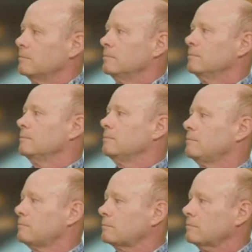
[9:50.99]

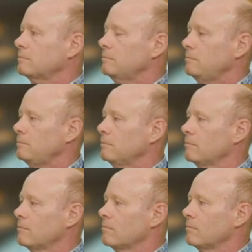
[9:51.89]

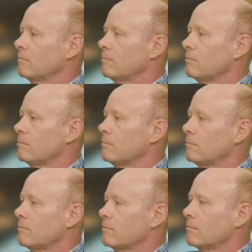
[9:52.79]

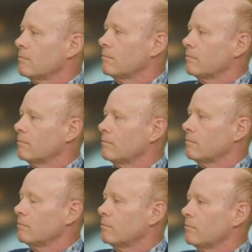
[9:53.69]

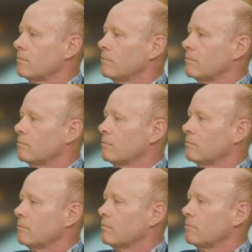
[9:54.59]

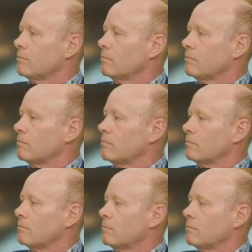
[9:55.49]

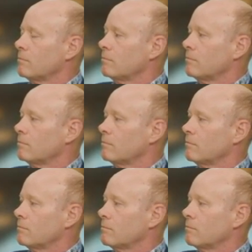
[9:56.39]

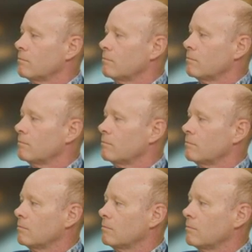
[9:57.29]

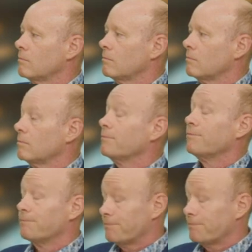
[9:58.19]
No words are spoken by the person on screen.